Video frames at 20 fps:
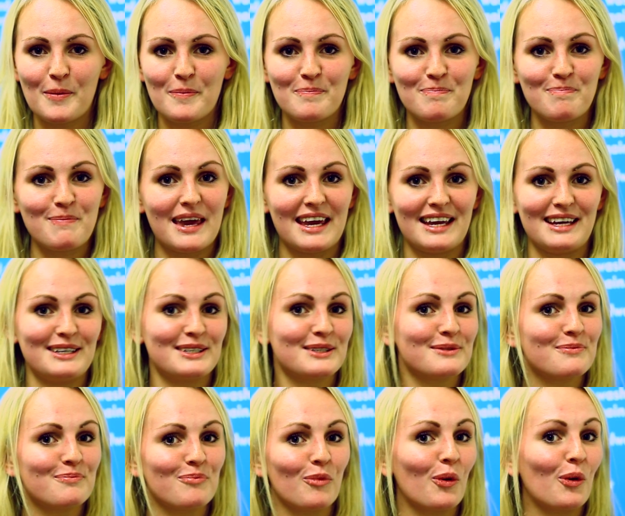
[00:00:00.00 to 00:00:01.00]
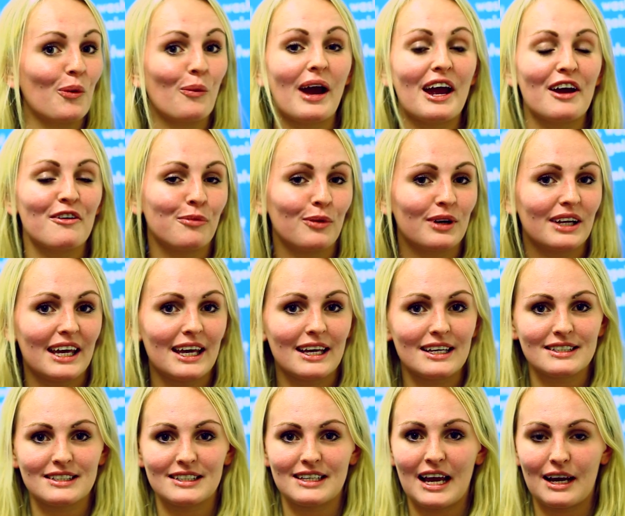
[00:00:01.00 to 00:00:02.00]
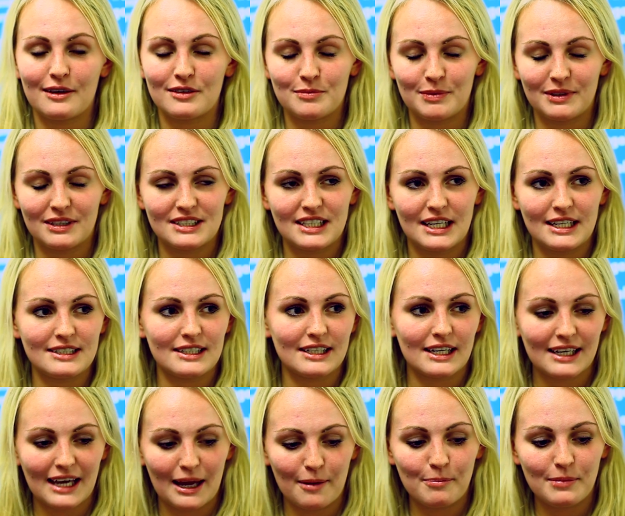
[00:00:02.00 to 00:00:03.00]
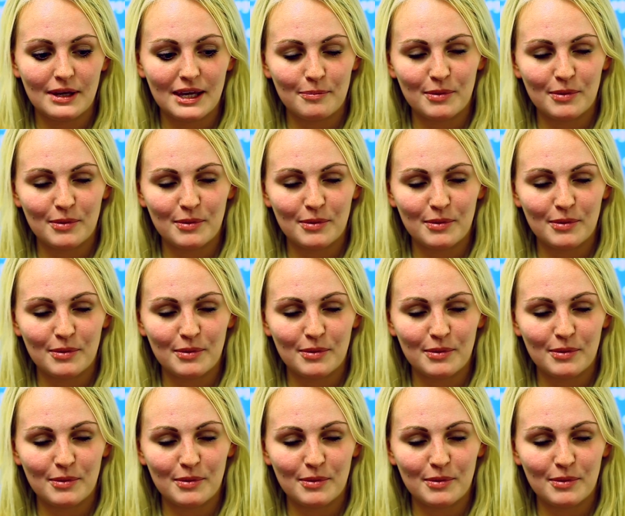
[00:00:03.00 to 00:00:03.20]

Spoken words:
made more aware of what it is and how debilitating it can be,